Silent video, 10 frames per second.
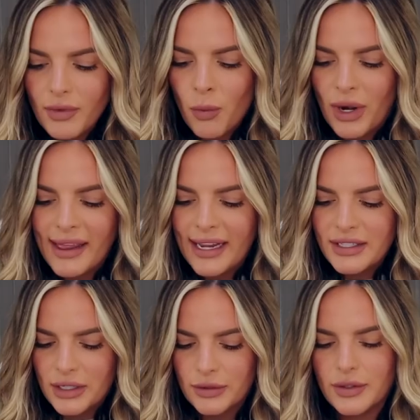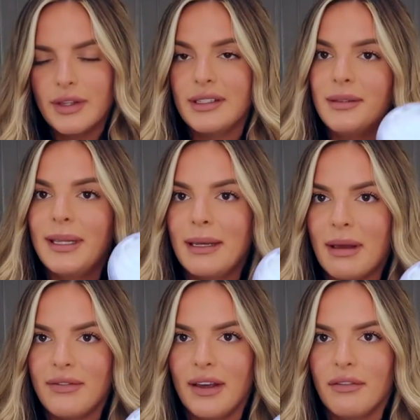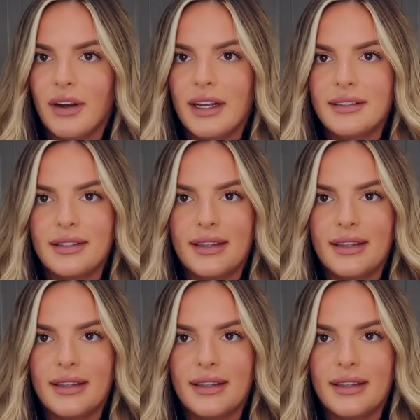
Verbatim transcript: What I like to do, so this has been like my favorite